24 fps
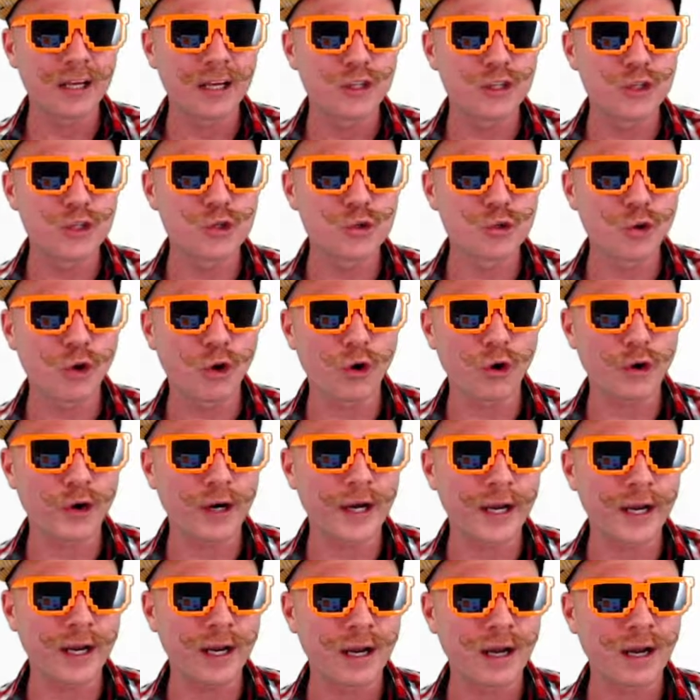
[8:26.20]

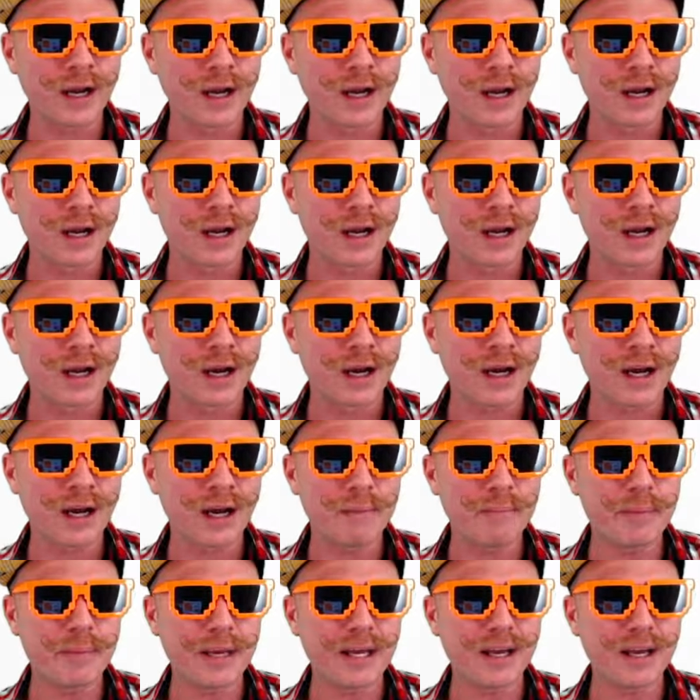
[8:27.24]
drawing a
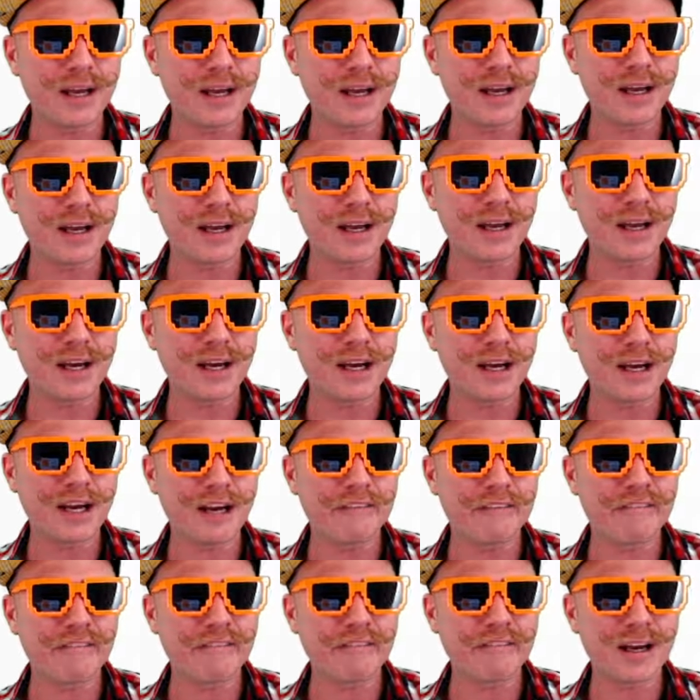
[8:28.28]
bit
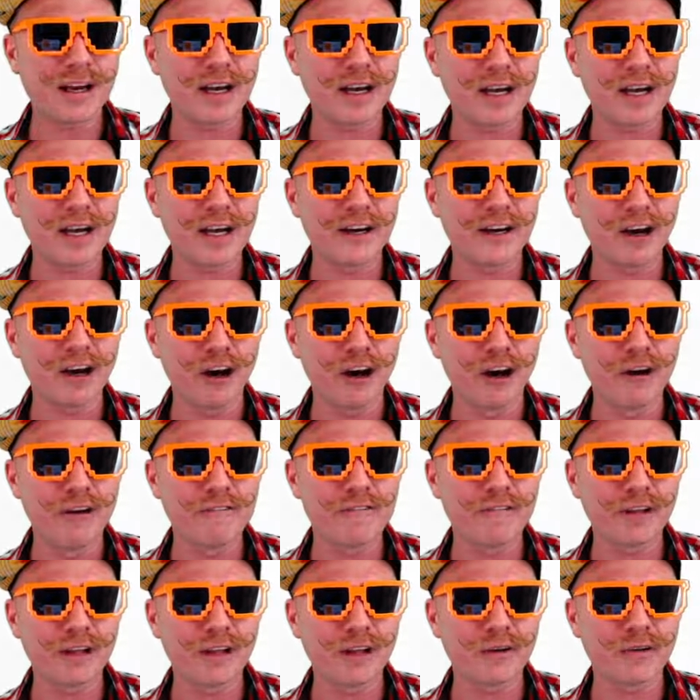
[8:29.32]
of an
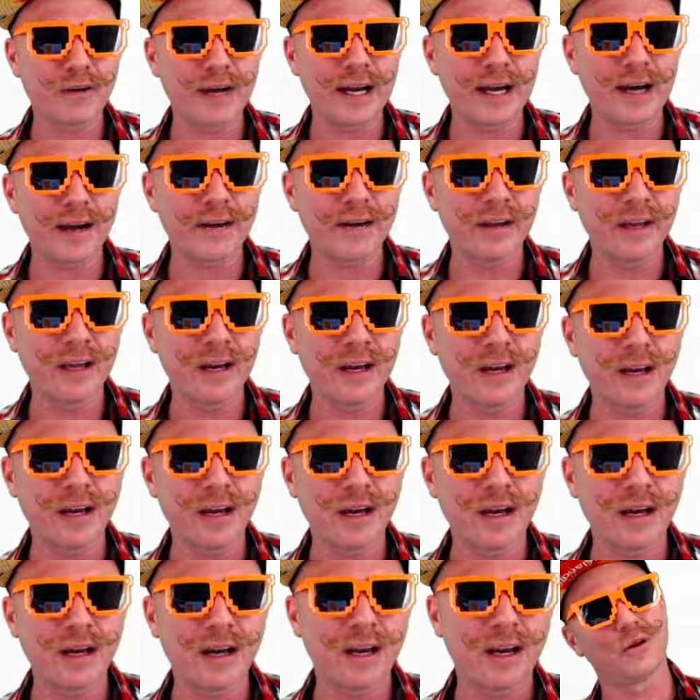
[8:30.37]
oval around it.
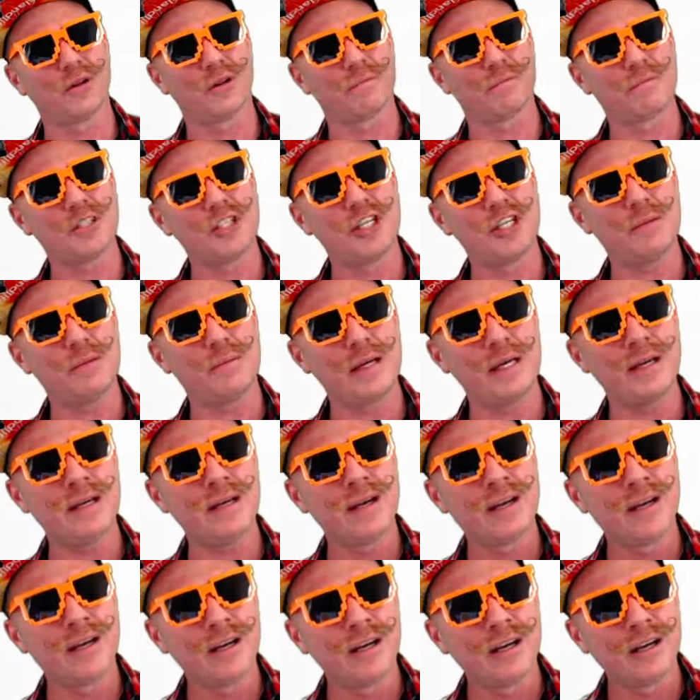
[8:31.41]
Call them chibi.
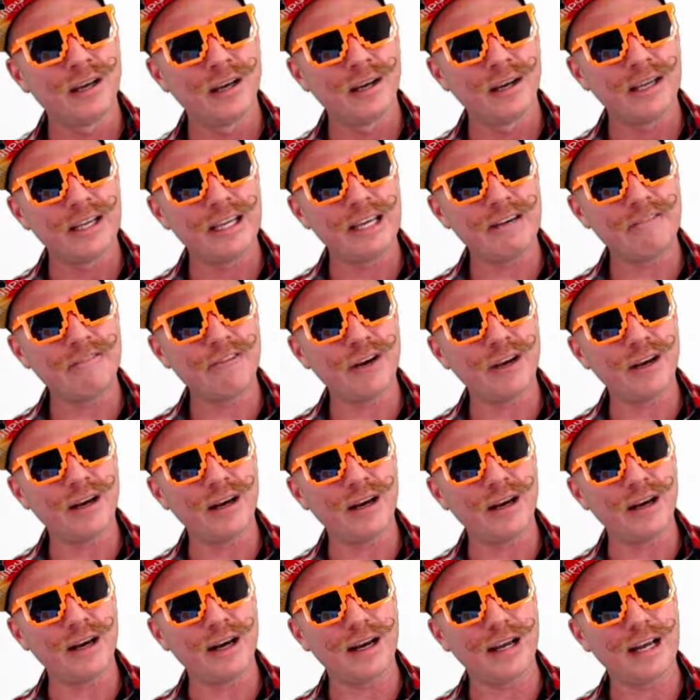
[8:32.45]
Give it
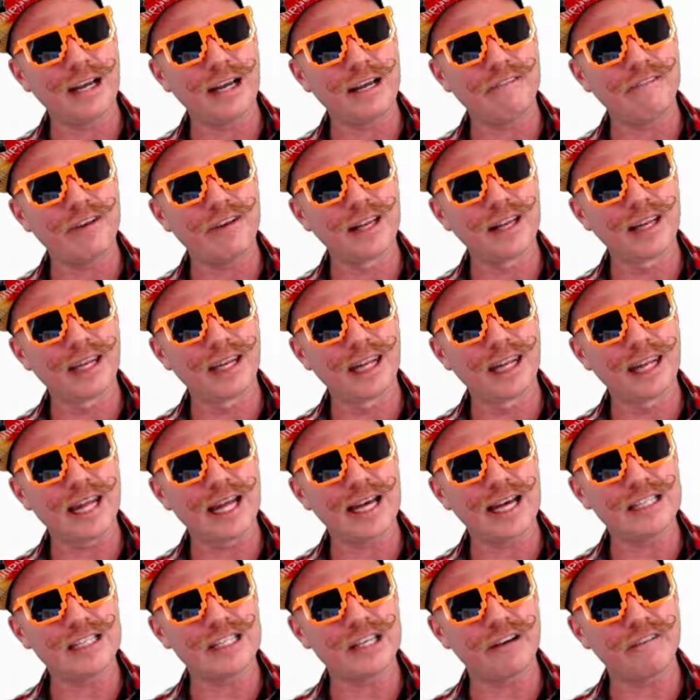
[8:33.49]
even
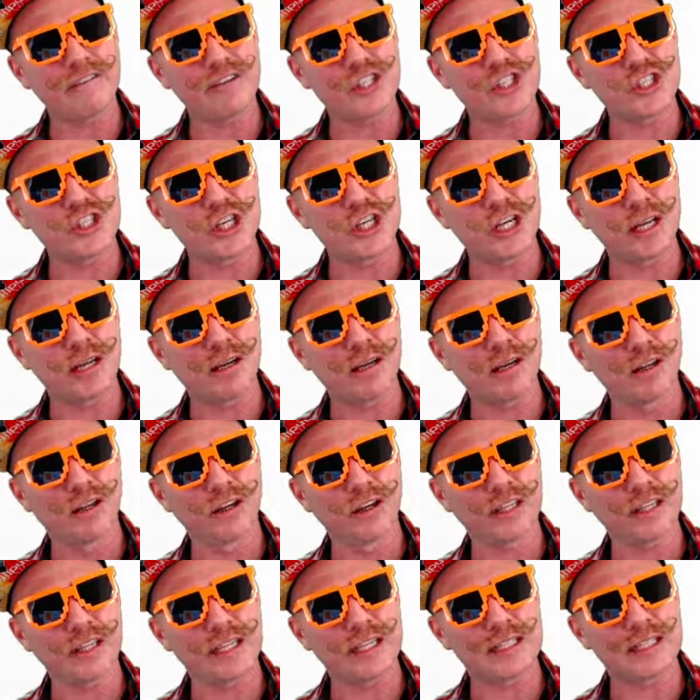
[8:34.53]
less of a chin. Look
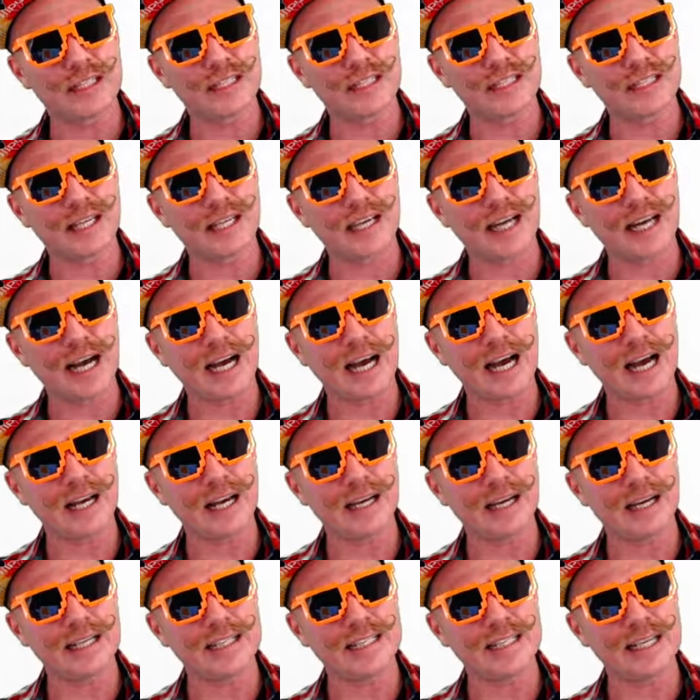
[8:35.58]
at this. Cut
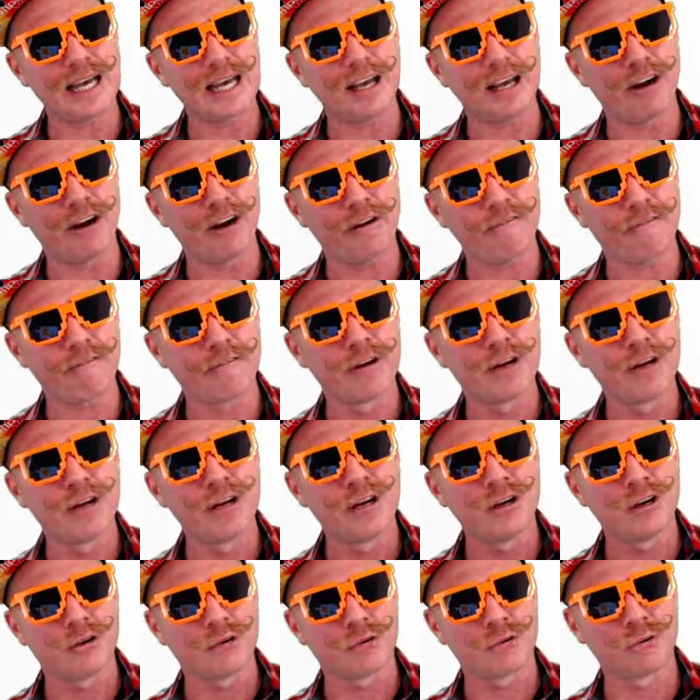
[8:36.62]
its head off
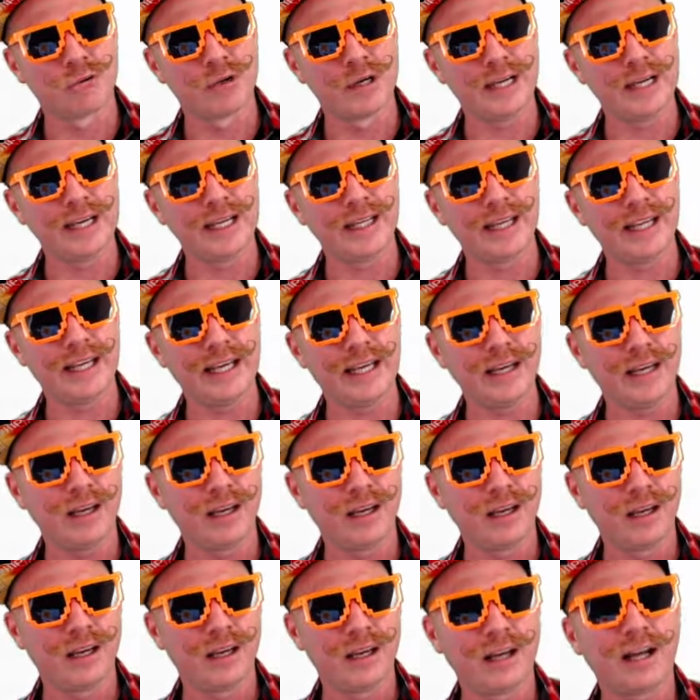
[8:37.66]
really
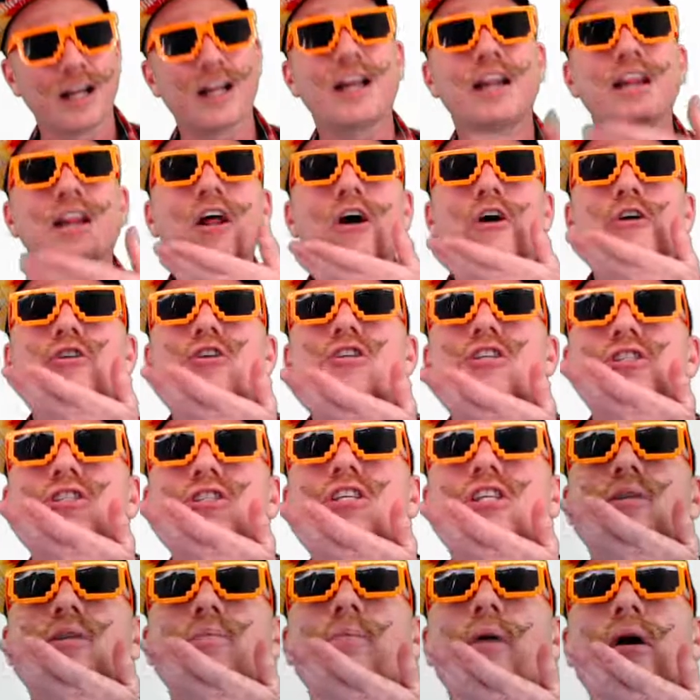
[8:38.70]
close to
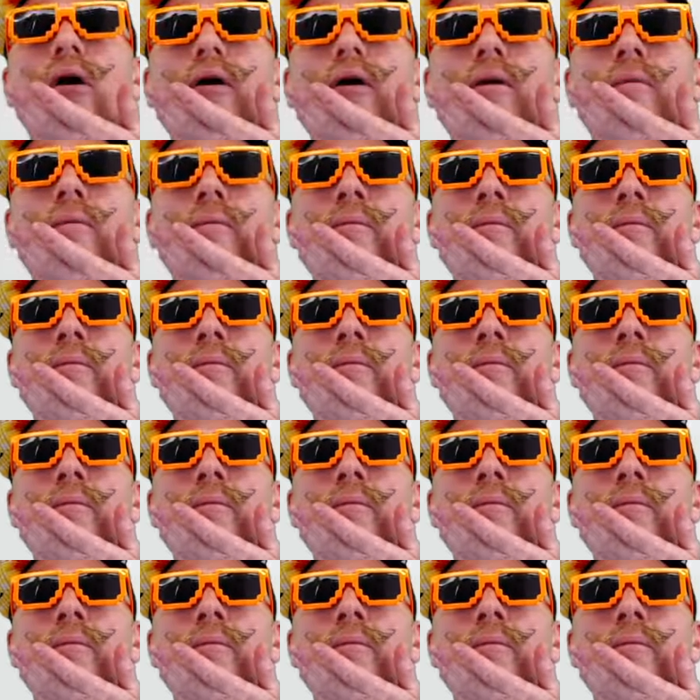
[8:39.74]
the bottom.